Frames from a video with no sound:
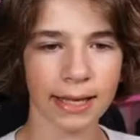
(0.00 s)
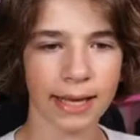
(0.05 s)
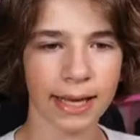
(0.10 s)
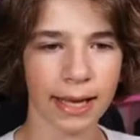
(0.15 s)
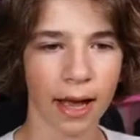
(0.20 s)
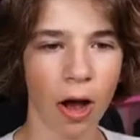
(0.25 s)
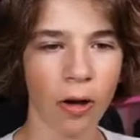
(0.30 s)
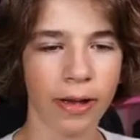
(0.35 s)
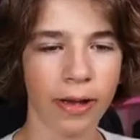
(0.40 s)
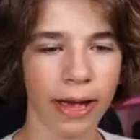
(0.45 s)

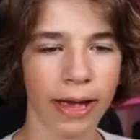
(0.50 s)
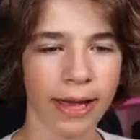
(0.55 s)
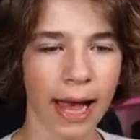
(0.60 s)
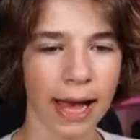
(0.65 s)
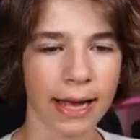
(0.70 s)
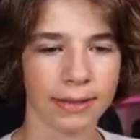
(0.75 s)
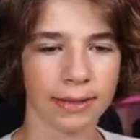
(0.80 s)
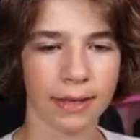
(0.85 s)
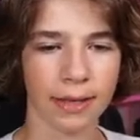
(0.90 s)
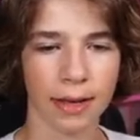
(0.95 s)
Okay,
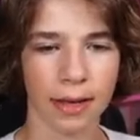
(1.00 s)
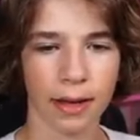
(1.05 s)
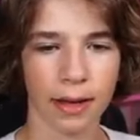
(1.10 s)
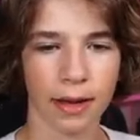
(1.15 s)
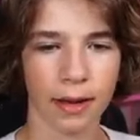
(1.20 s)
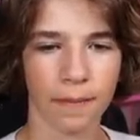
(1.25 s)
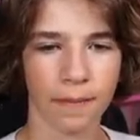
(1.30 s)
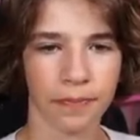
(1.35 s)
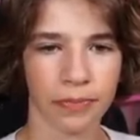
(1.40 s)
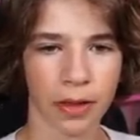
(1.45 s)
guys.
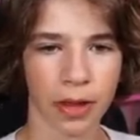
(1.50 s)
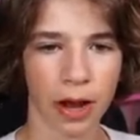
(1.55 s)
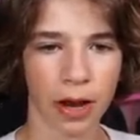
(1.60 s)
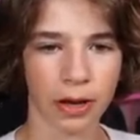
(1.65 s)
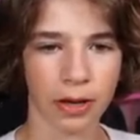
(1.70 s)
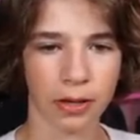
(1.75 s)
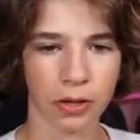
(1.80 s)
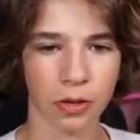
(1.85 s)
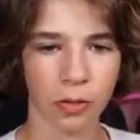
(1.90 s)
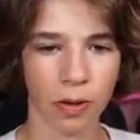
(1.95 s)
Alright,
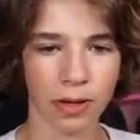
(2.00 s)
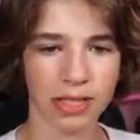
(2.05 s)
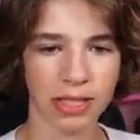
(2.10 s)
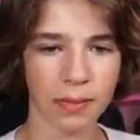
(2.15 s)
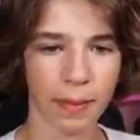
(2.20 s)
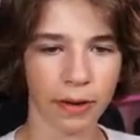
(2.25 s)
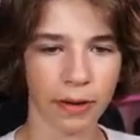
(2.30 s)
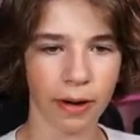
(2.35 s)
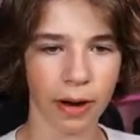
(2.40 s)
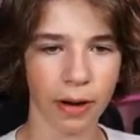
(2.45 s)
you want to see
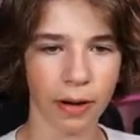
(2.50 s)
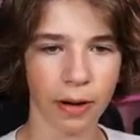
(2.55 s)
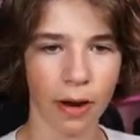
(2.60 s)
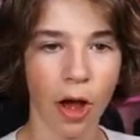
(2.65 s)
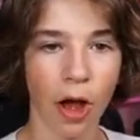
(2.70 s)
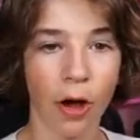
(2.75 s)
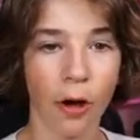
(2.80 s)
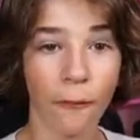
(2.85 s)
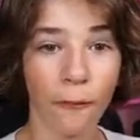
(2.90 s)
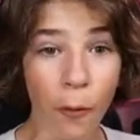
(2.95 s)
my crown?
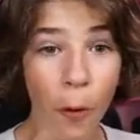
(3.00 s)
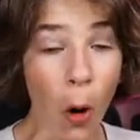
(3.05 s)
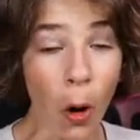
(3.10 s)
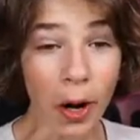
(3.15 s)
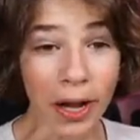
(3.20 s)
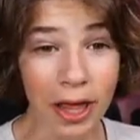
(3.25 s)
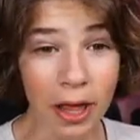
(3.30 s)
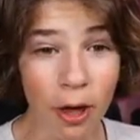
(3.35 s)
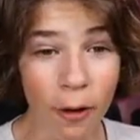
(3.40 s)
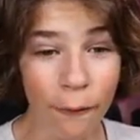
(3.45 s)

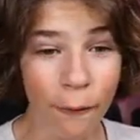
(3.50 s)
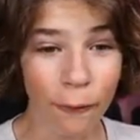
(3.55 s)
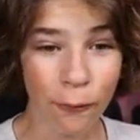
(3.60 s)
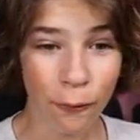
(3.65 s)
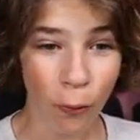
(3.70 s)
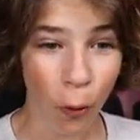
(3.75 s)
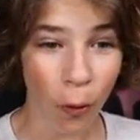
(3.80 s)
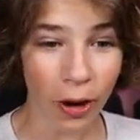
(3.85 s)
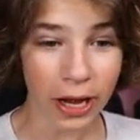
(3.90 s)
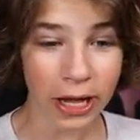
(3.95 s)
40, you
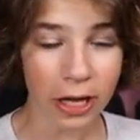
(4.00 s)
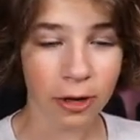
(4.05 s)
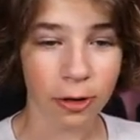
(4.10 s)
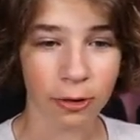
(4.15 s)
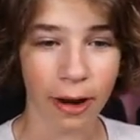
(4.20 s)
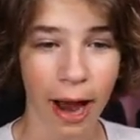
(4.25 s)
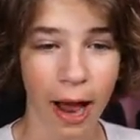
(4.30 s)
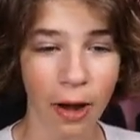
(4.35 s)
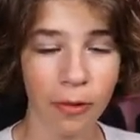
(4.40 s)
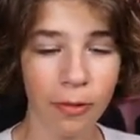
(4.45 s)
40
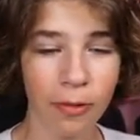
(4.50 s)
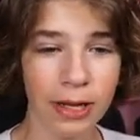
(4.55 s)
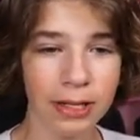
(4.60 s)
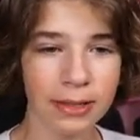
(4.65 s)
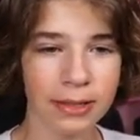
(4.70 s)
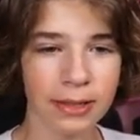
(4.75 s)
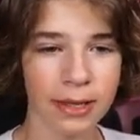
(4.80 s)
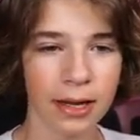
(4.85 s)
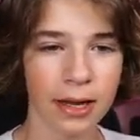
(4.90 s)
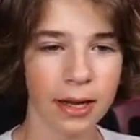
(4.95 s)
crown
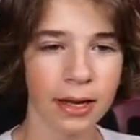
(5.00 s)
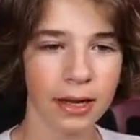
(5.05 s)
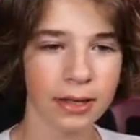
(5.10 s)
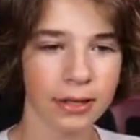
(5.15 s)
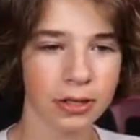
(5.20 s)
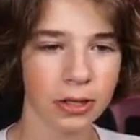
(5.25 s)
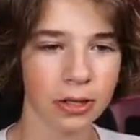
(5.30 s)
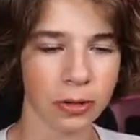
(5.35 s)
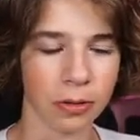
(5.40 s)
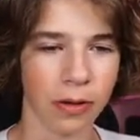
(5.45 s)
wins?
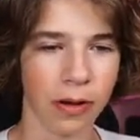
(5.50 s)
Dude.